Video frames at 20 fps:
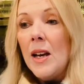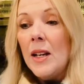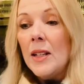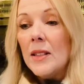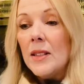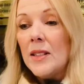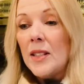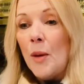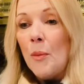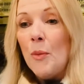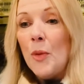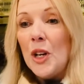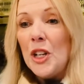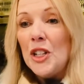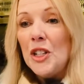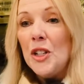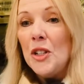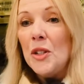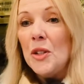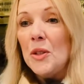someone
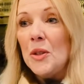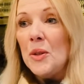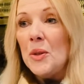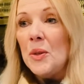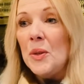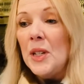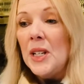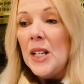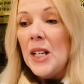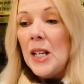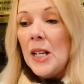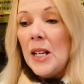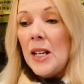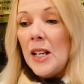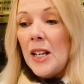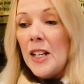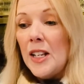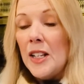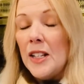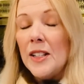who
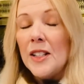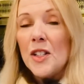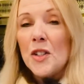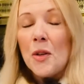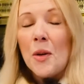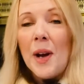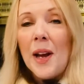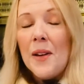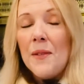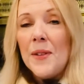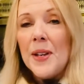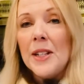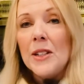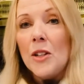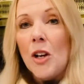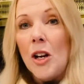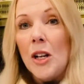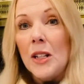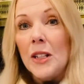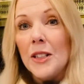is craving
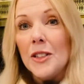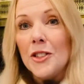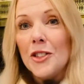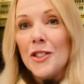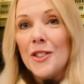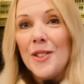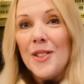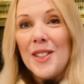knowledge,